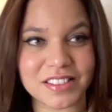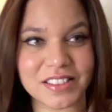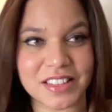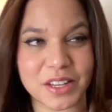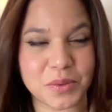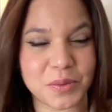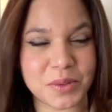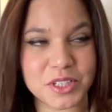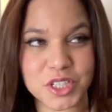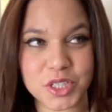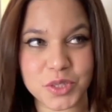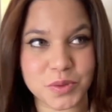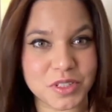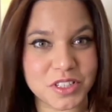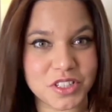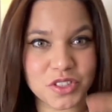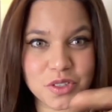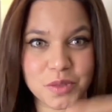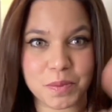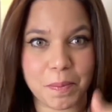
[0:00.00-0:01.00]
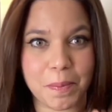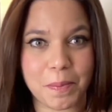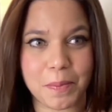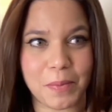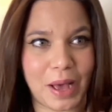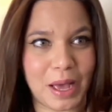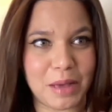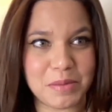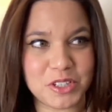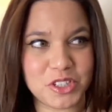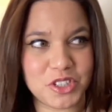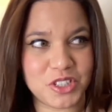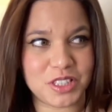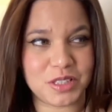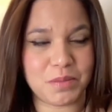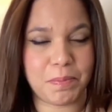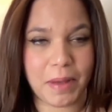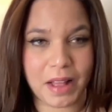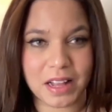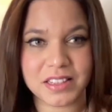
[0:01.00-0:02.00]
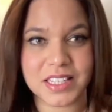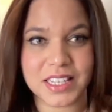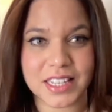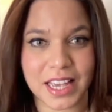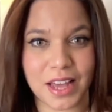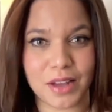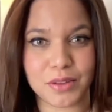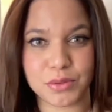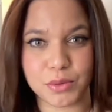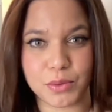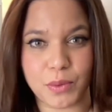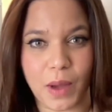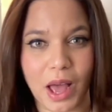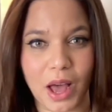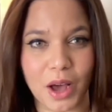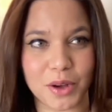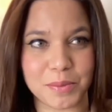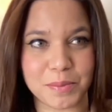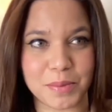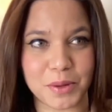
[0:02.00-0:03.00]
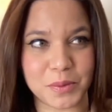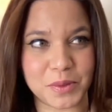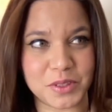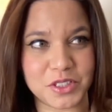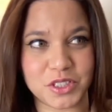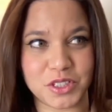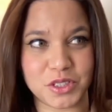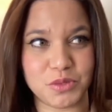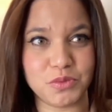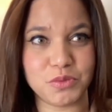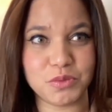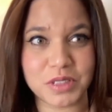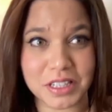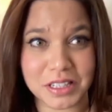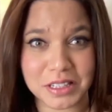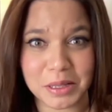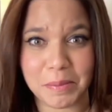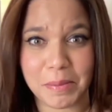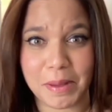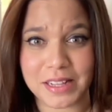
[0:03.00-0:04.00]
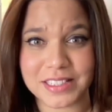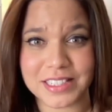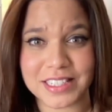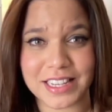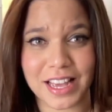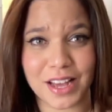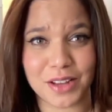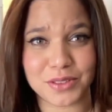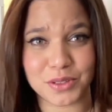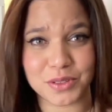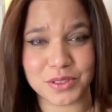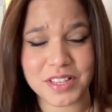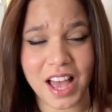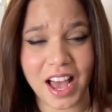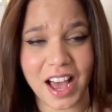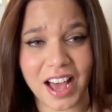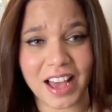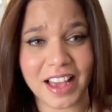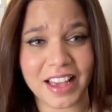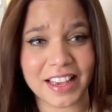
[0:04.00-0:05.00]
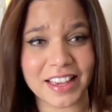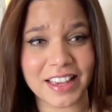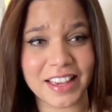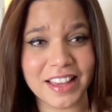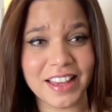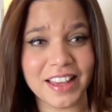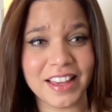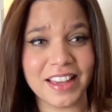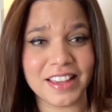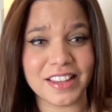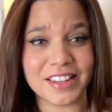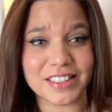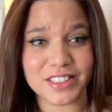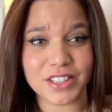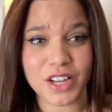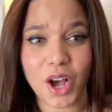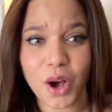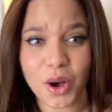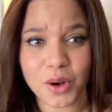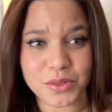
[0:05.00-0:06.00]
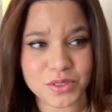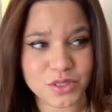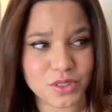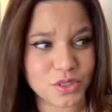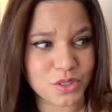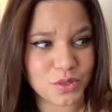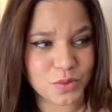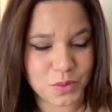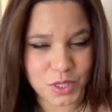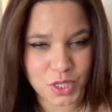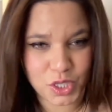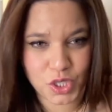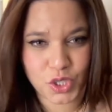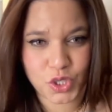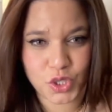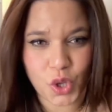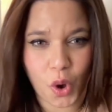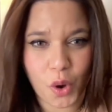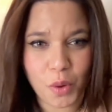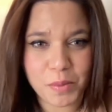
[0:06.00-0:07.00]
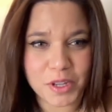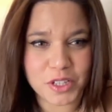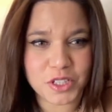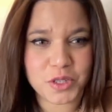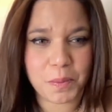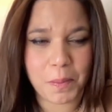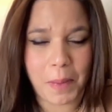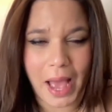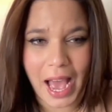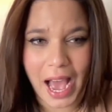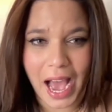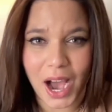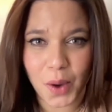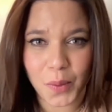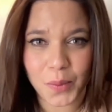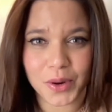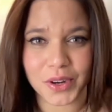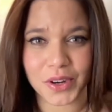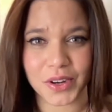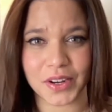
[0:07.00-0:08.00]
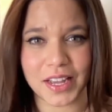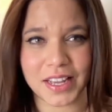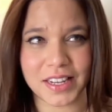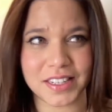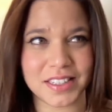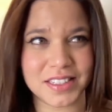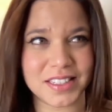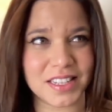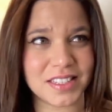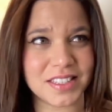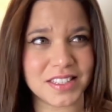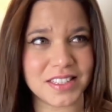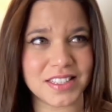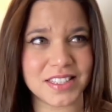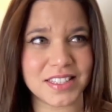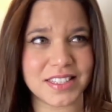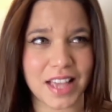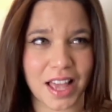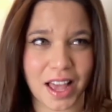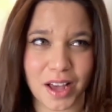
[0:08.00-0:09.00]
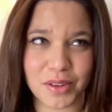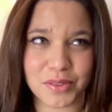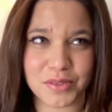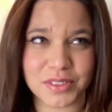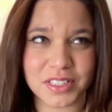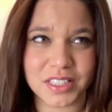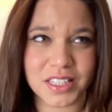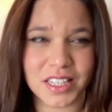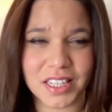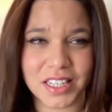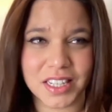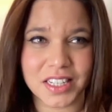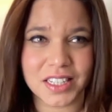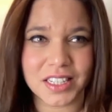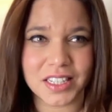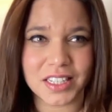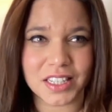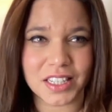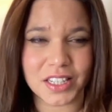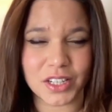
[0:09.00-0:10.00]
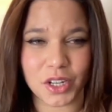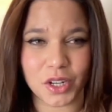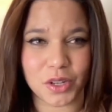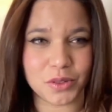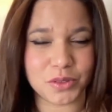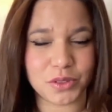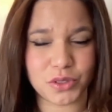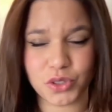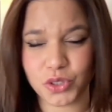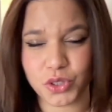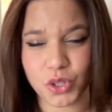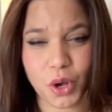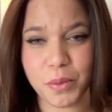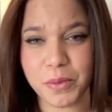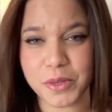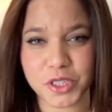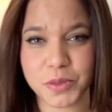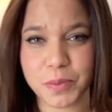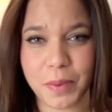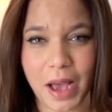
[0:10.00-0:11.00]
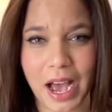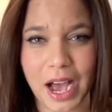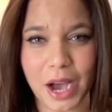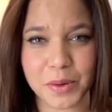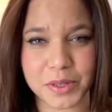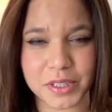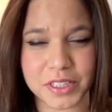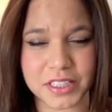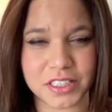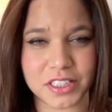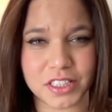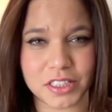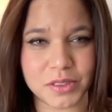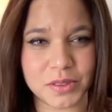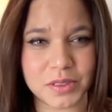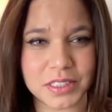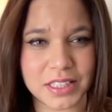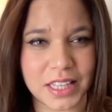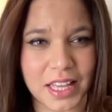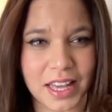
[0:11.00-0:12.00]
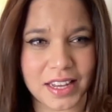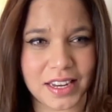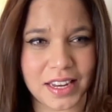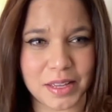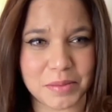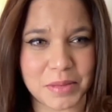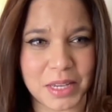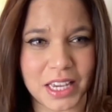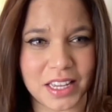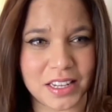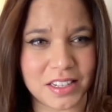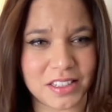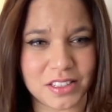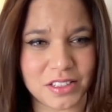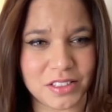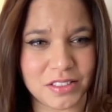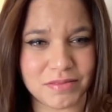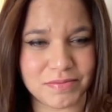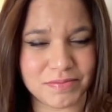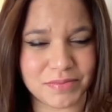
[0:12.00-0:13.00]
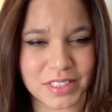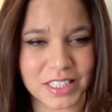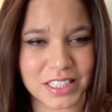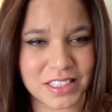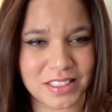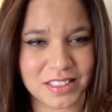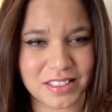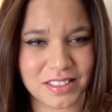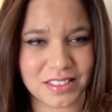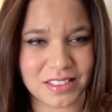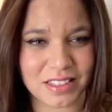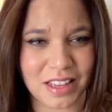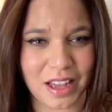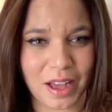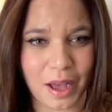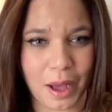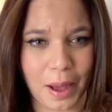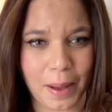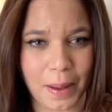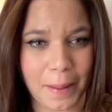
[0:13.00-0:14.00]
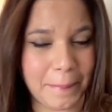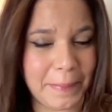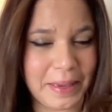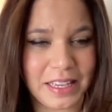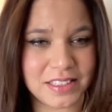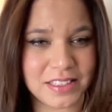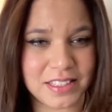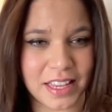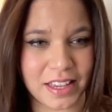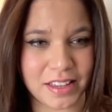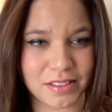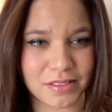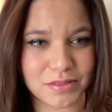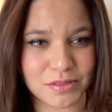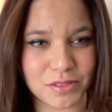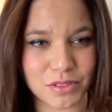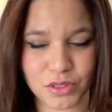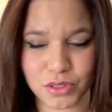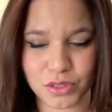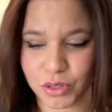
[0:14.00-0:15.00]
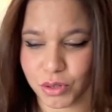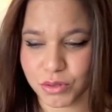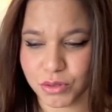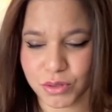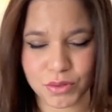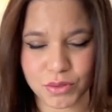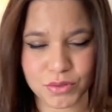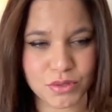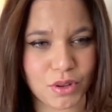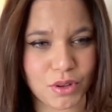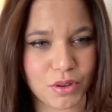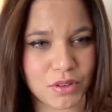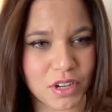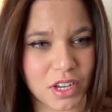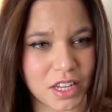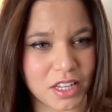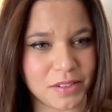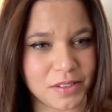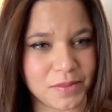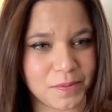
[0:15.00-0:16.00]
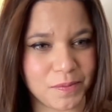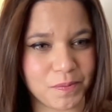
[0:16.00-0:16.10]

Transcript: like when she was just, I mean, she's belting out throughout, but when she's really belting out those high notes with so much power and it doesn't sound, you know, so much power doing that. I mean, it's amazing. So, so, so good.